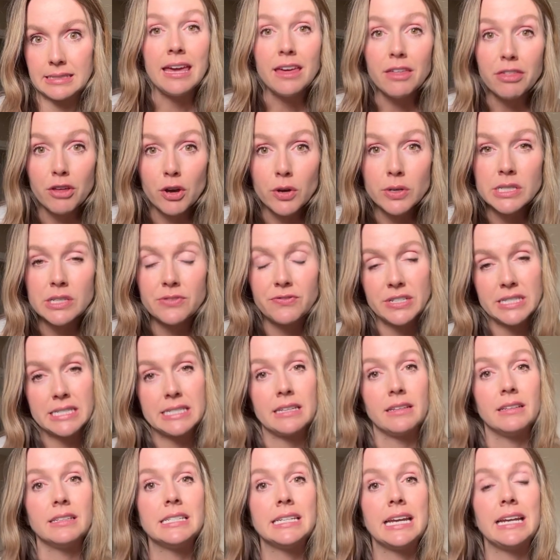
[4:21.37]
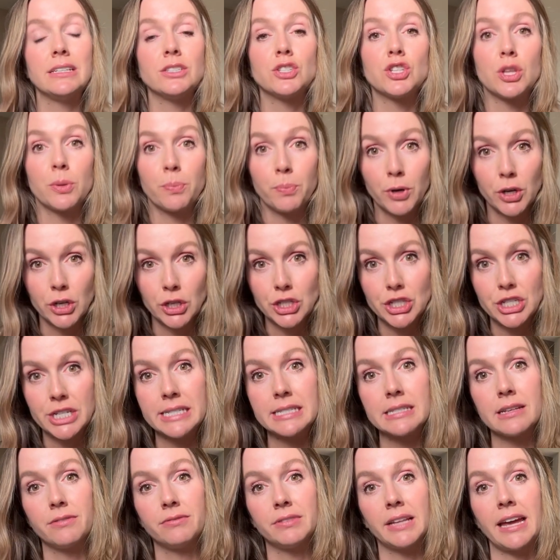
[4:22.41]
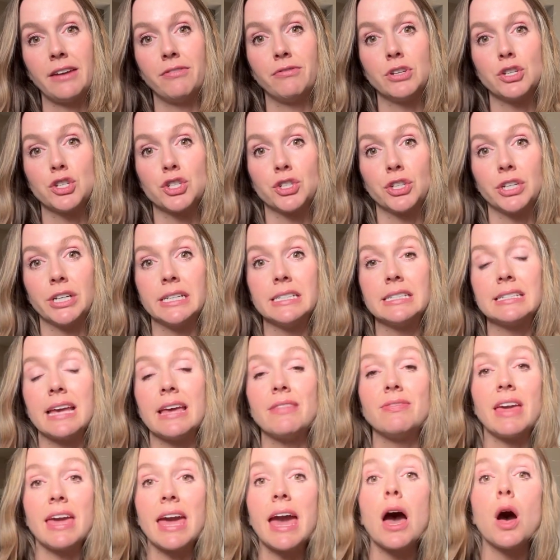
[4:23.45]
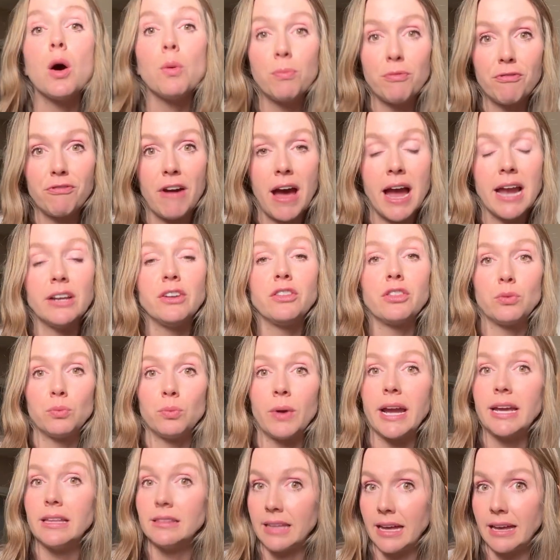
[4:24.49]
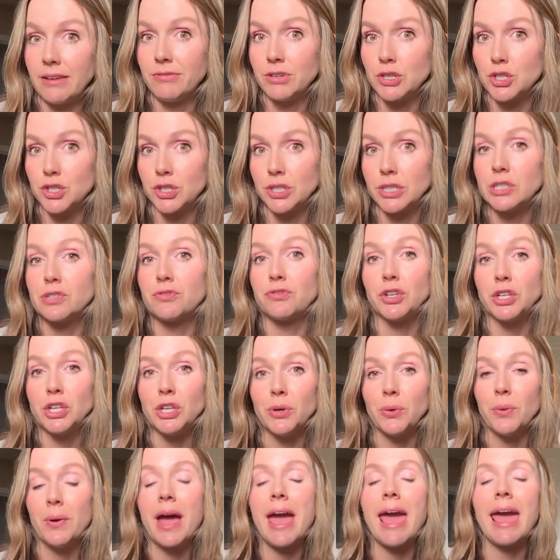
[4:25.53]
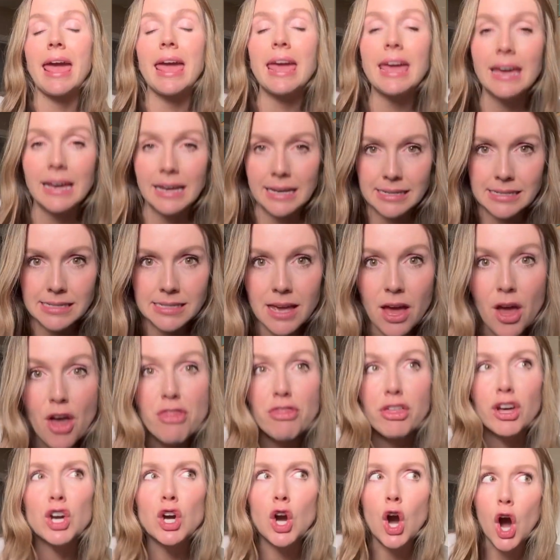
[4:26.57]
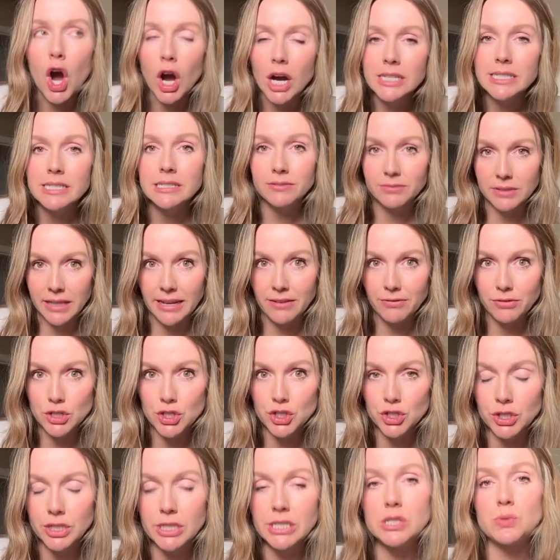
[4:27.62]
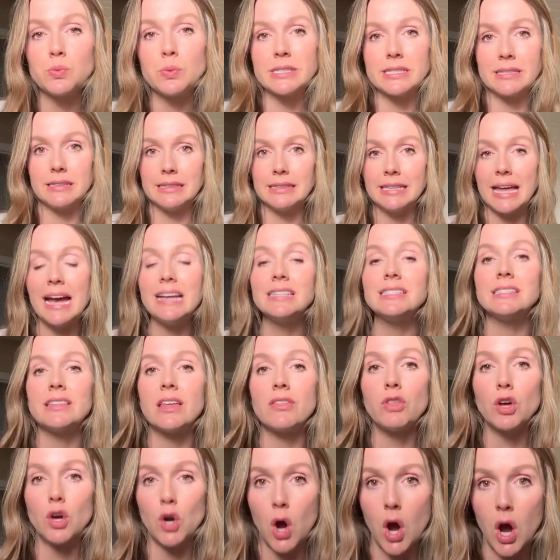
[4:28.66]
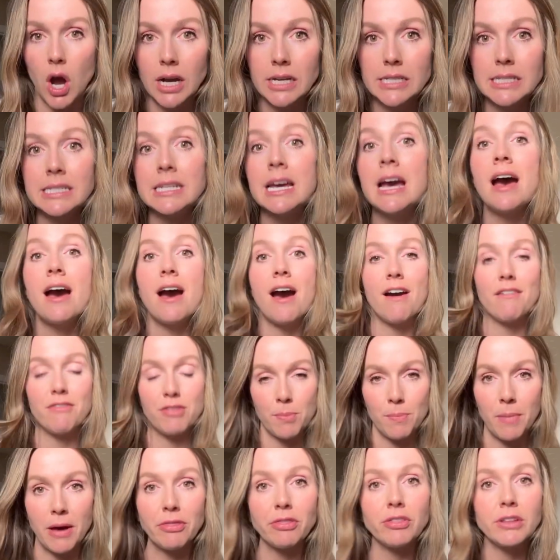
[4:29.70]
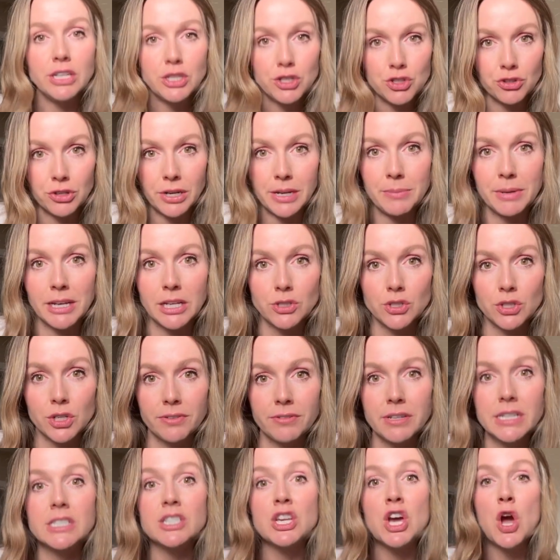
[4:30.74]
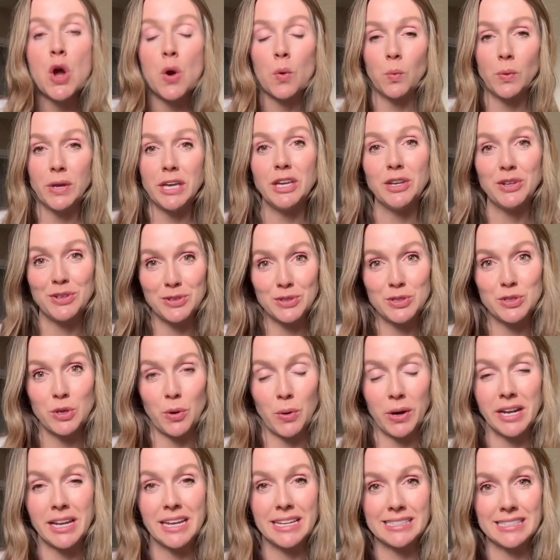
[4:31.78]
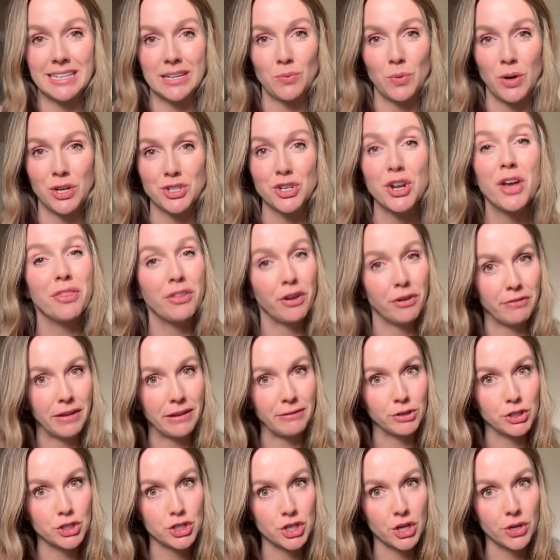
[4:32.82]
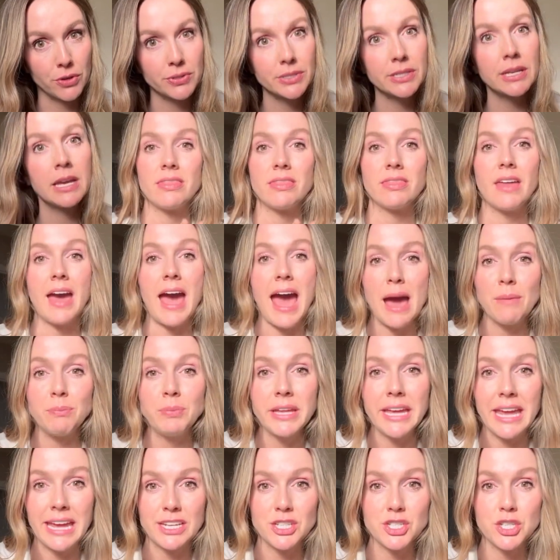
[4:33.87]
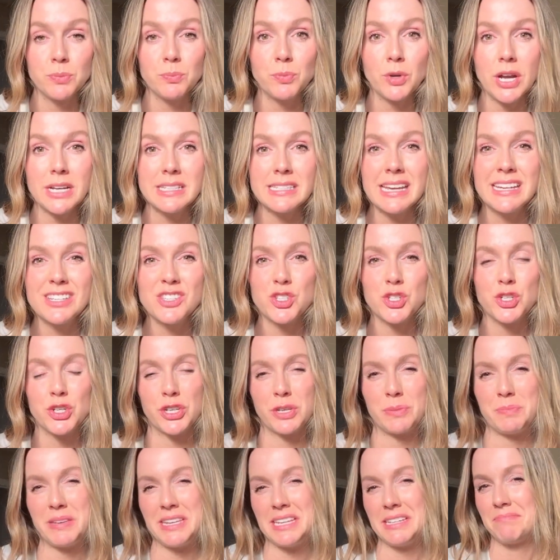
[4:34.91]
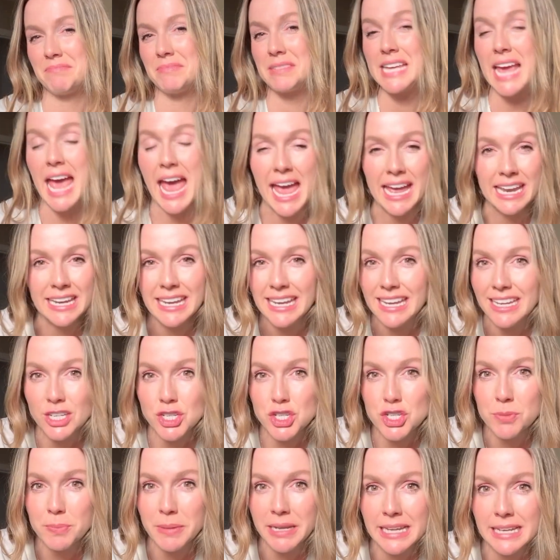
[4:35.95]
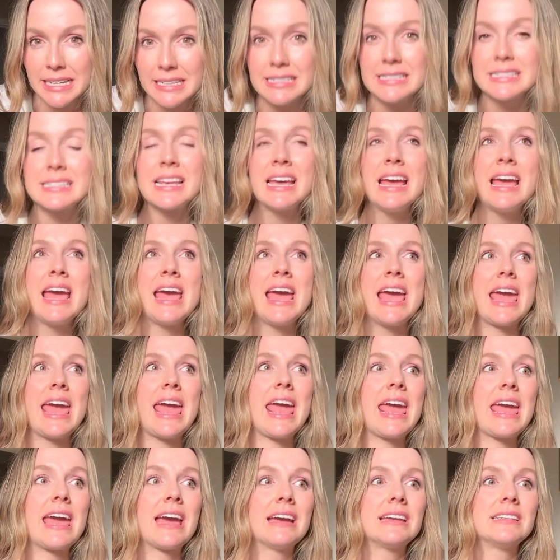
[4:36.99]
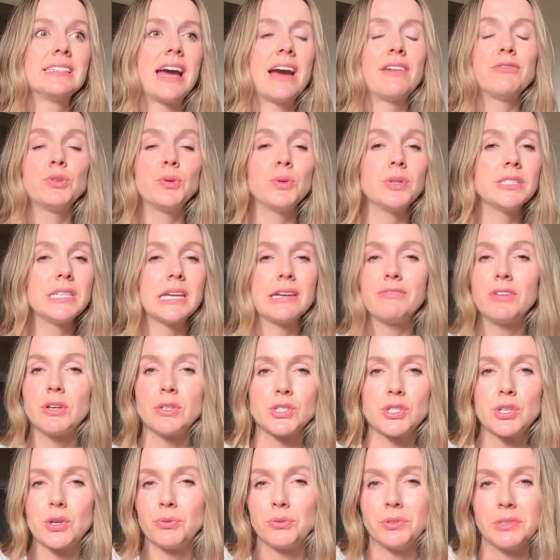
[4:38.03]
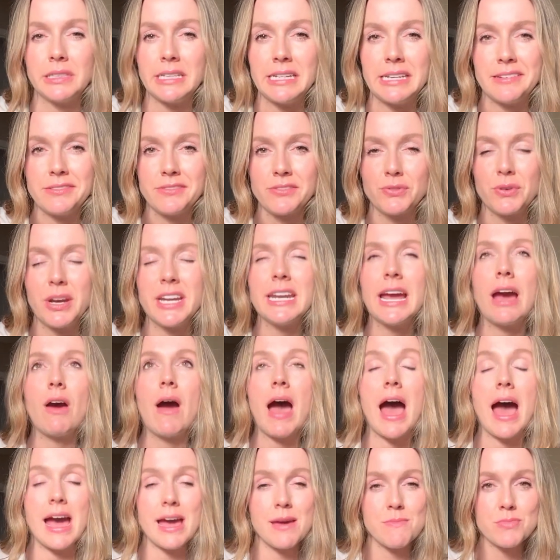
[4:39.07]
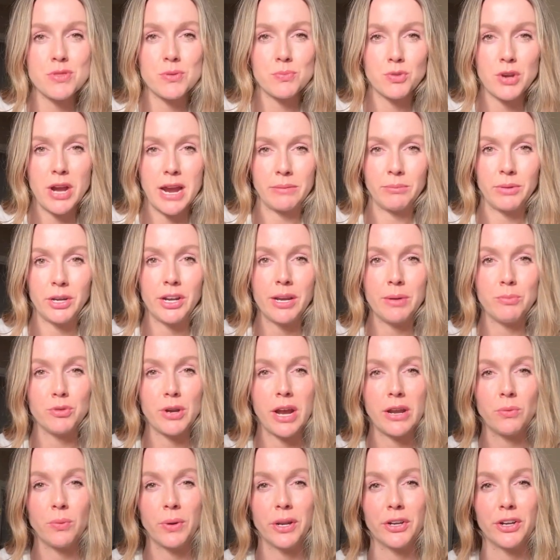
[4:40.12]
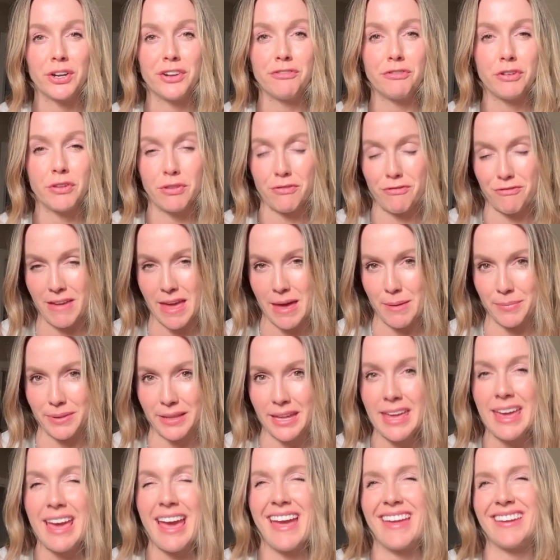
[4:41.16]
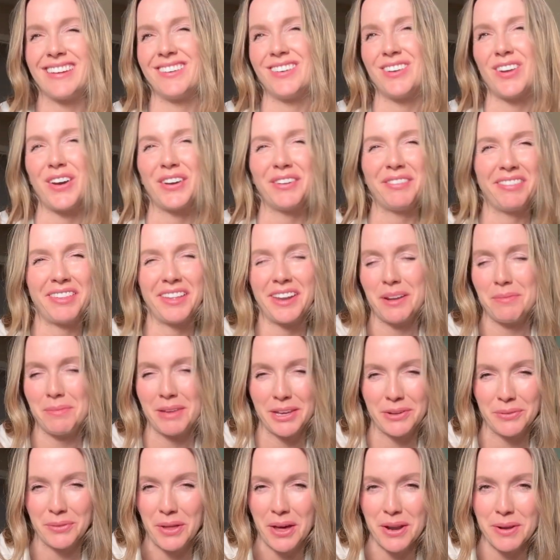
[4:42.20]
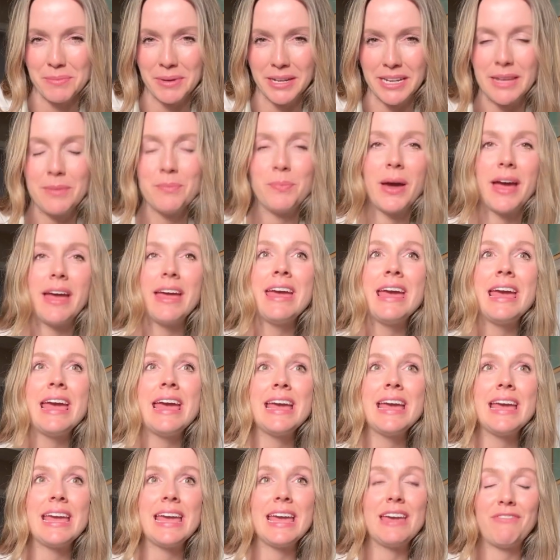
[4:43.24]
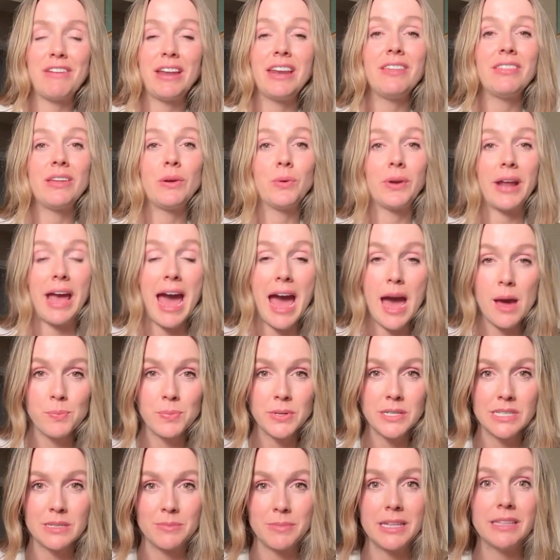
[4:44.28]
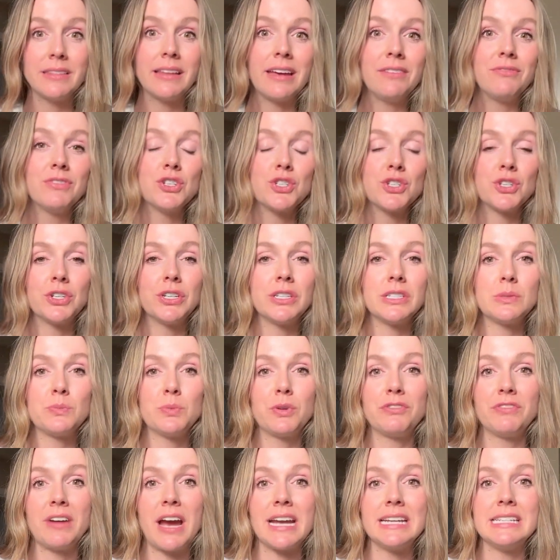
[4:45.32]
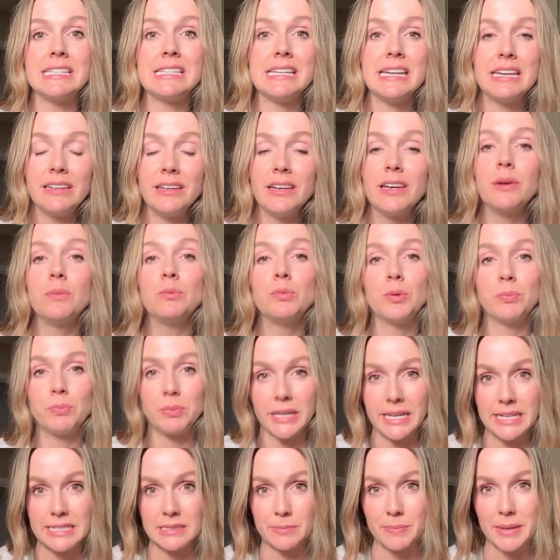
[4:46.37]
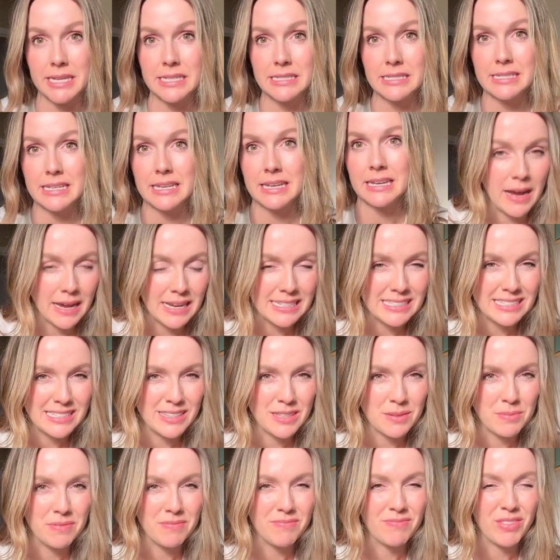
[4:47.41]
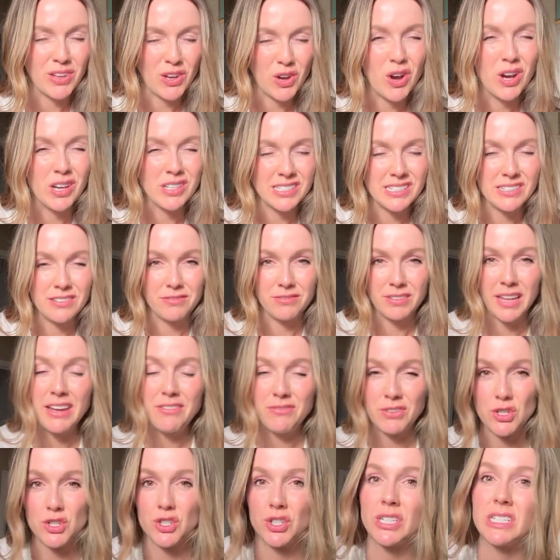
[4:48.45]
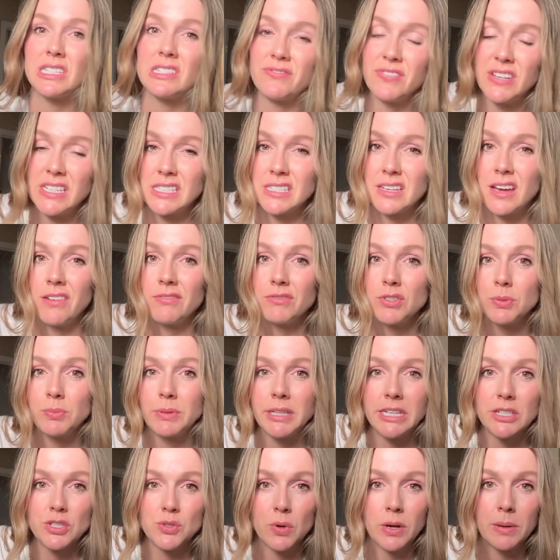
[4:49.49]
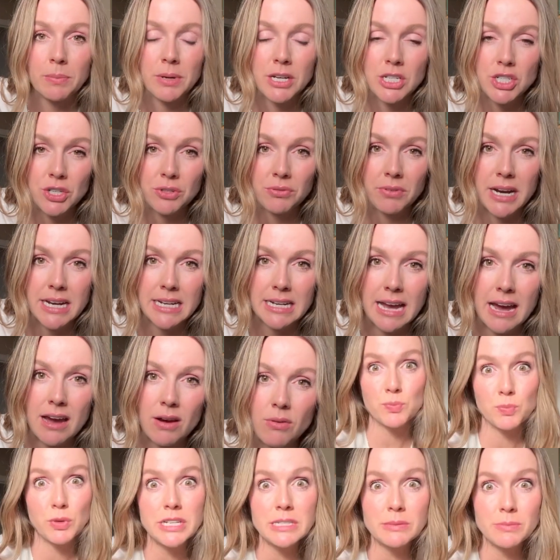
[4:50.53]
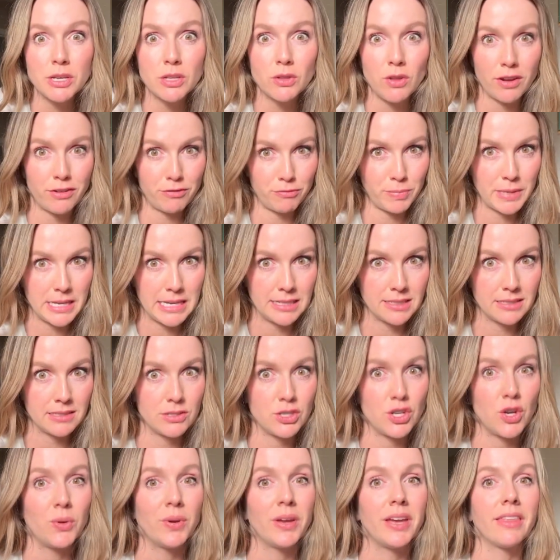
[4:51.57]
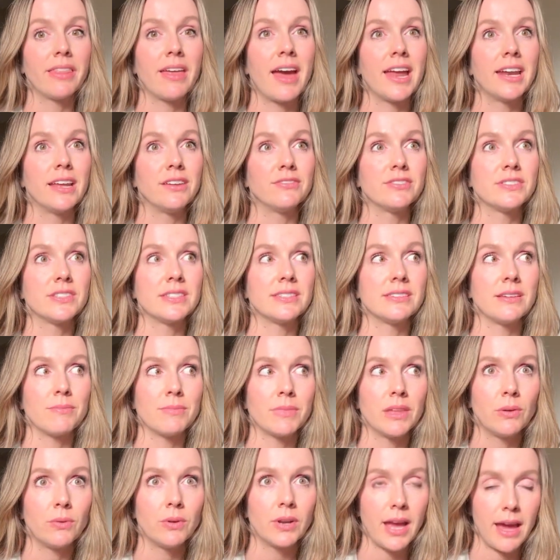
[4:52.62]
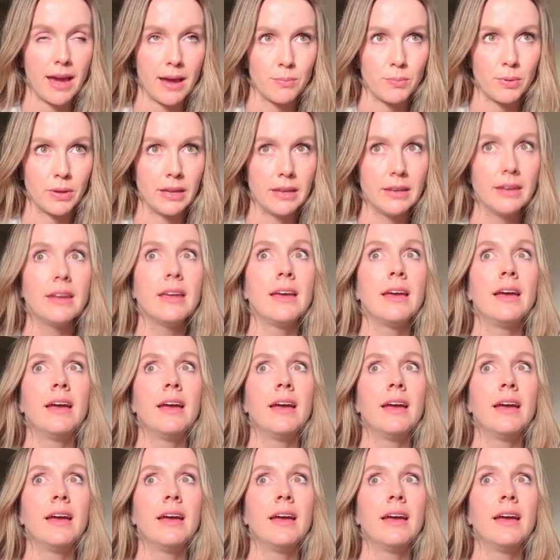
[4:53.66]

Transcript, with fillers: Ethos facilitates the purchase of life insurance and they help find the right life insurance for you. And the cost of life insurance was less than the cost of the monthly streaming service we use so our kids can watch their favorite shows. The application process took me 10-ish minutes and afterwards, I felt so relieved. Right now, I'm the primary breadwinner for the family, and not that I make a lot of money, but if anything were to happen to me, life insurance provides income replacement. Thus, the, the cost of life insurance fits comfortably into our budget right now. It brings me a lot of peace knowing that if something were to happen,